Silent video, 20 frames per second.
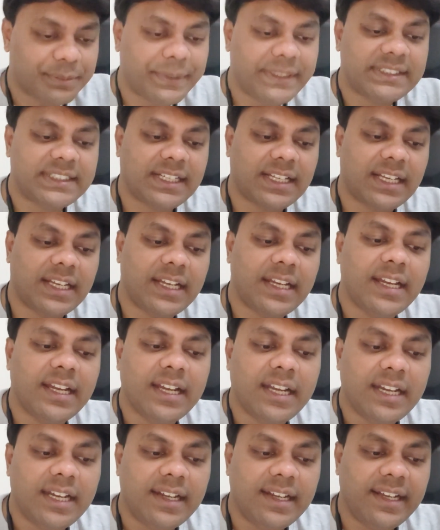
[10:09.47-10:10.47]
is basically
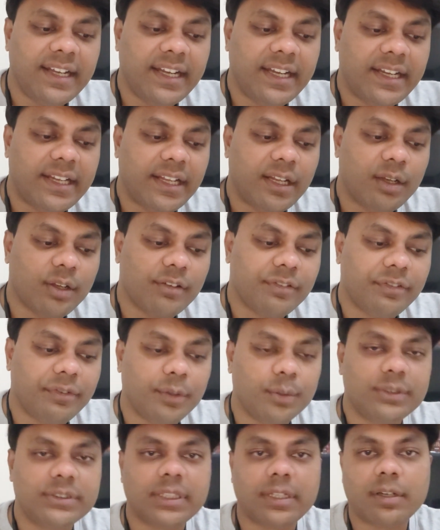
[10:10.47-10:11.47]
detail of
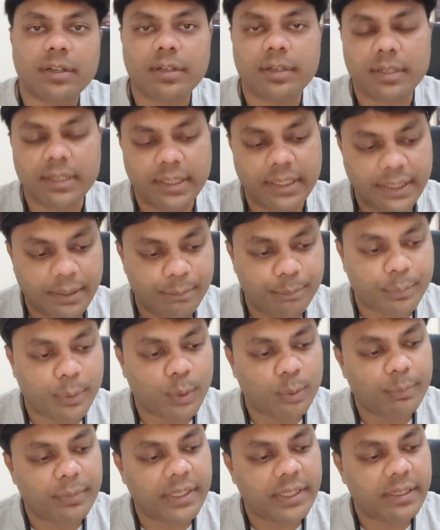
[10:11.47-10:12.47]
future
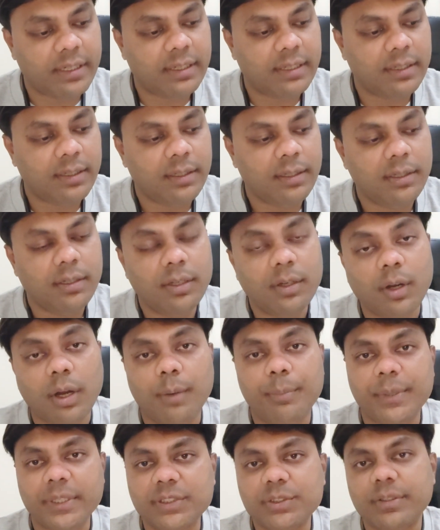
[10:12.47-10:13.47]
improvement
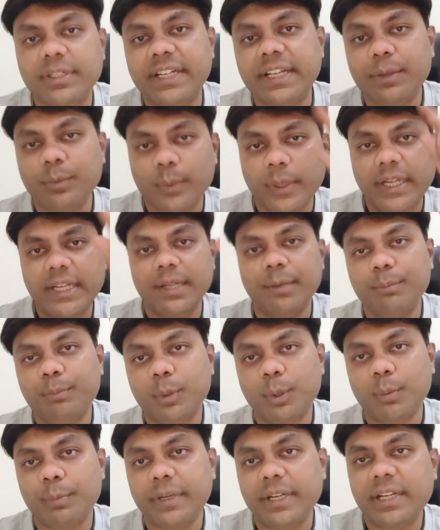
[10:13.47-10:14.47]
opportunity, one
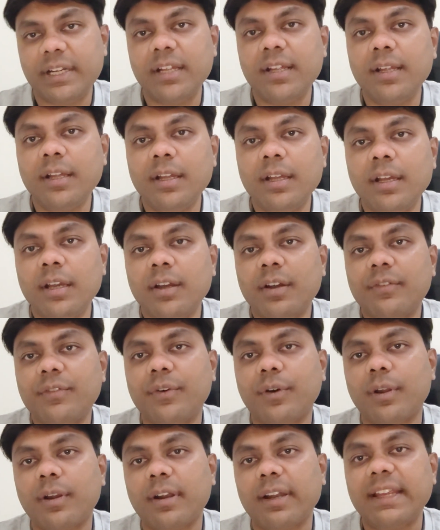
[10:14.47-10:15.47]
improvement
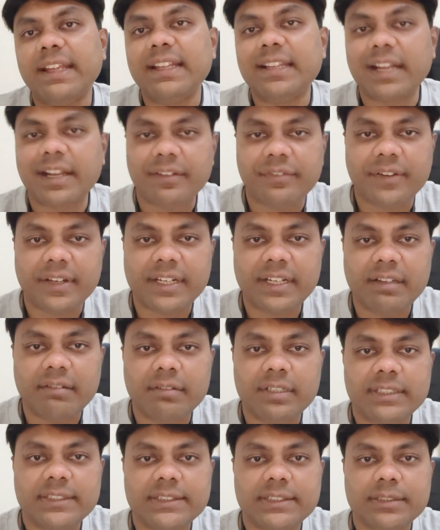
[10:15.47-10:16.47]
for either
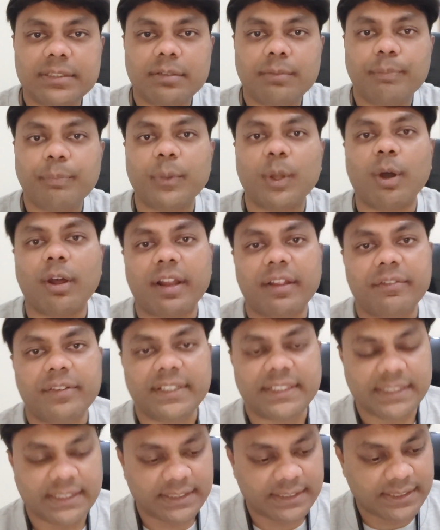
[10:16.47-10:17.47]
effectiveness or
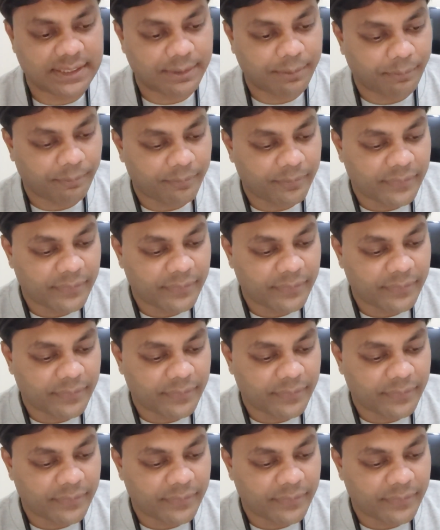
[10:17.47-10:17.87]
efficiency.